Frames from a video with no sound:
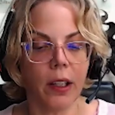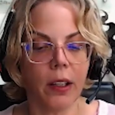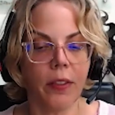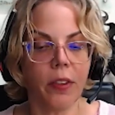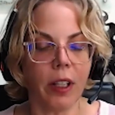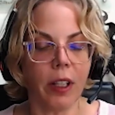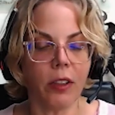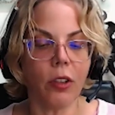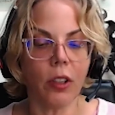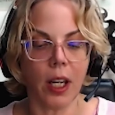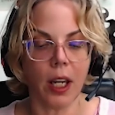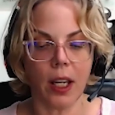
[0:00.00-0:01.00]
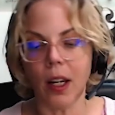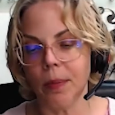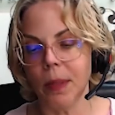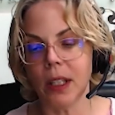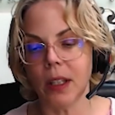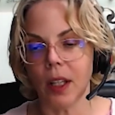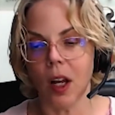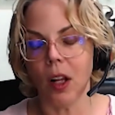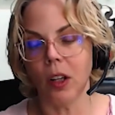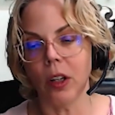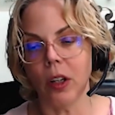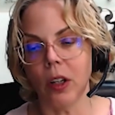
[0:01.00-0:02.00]
If the vendor cannot meet the
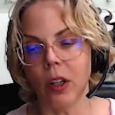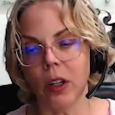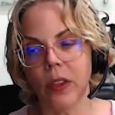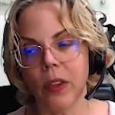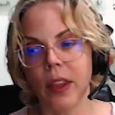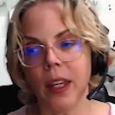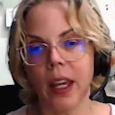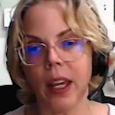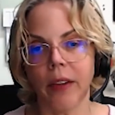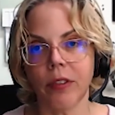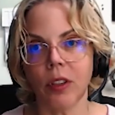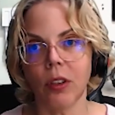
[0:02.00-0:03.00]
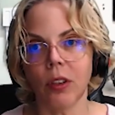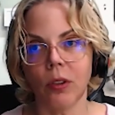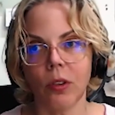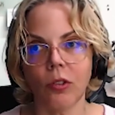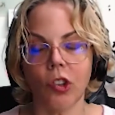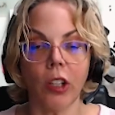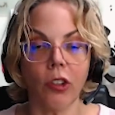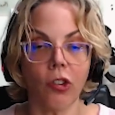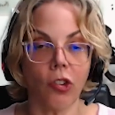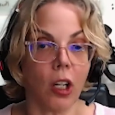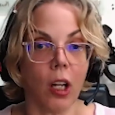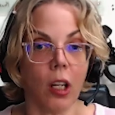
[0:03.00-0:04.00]
color, then they have to
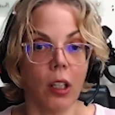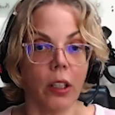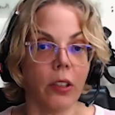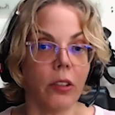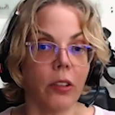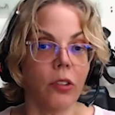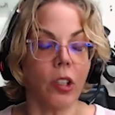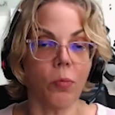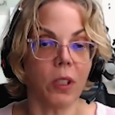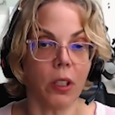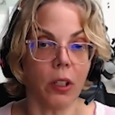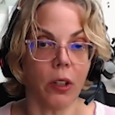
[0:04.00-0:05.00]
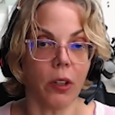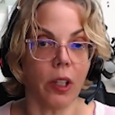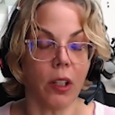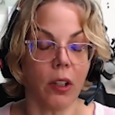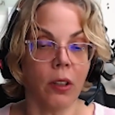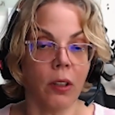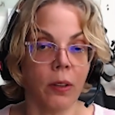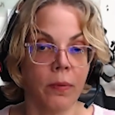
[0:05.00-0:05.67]
change the color, change the material,